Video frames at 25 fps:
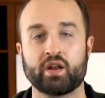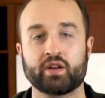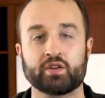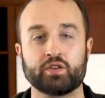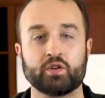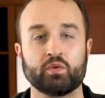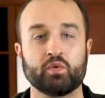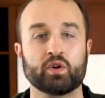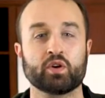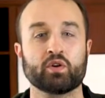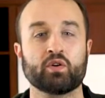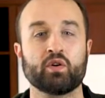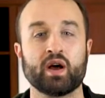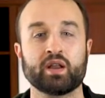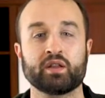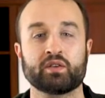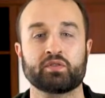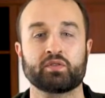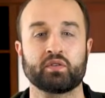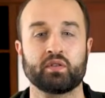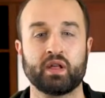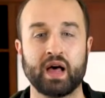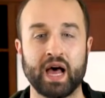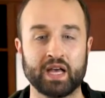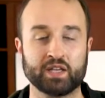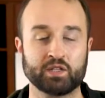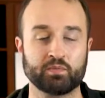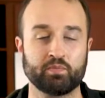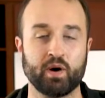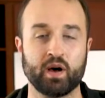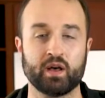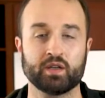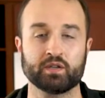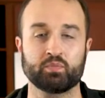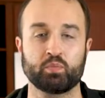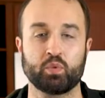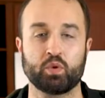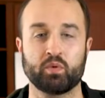because you want to grind at the last
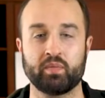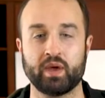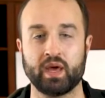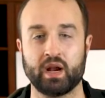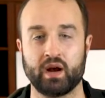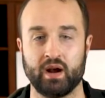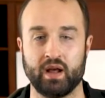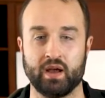possible minute.